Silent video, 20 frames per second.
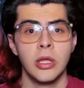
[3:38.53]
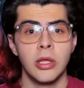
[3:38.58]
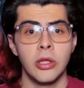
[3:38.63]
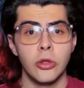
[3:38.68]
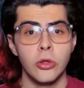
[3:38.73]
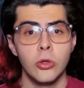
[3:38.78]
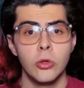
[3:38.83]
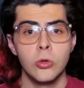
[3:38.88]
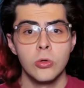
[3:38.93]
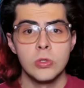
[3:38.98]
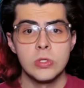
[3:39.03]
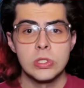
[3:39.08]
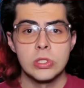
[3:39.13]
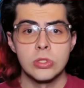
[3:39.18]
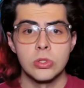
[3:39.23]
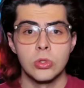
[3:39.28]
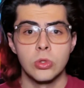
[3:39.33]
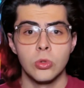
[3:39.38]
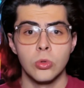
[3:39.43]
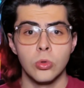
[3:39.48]

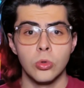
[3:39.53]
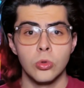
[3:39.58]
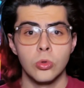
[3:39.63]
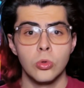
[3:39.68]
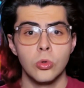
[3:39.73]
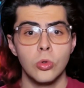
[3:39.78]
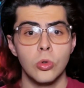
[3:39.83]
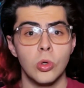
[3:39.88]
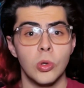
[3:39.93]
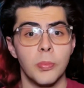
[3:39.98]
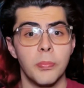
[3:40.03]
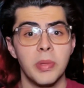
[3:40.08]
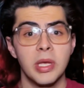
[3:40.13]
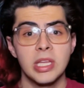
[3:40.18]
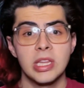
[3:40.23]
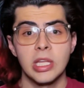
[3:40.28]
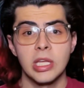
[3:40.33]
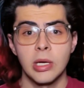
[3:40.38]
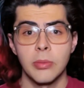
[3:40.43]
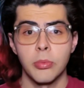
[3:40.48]
used to do
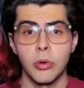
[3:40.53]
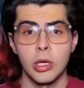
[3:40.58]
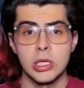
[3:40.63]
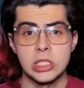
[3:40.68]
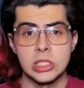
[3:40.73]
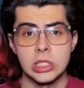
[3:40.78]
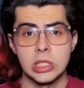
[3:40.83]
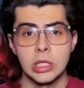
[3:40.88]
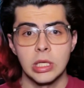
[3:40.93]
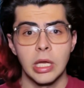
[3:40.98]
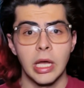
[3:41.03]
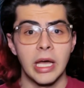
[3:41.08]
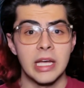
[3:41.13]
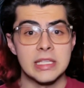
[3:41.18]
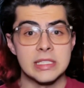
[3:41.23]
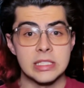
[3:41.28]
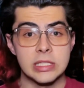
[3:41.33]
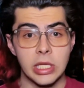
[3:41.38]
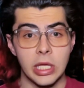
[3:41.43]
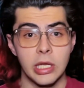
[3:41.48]
big data processing
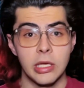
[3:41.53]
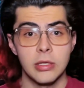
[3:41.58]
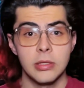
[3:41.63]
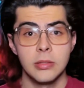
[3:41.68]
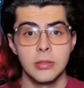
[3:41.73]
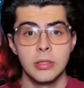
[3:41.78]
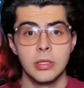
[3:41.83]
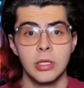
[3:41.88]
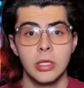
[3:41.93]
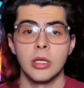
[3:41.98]
at scale.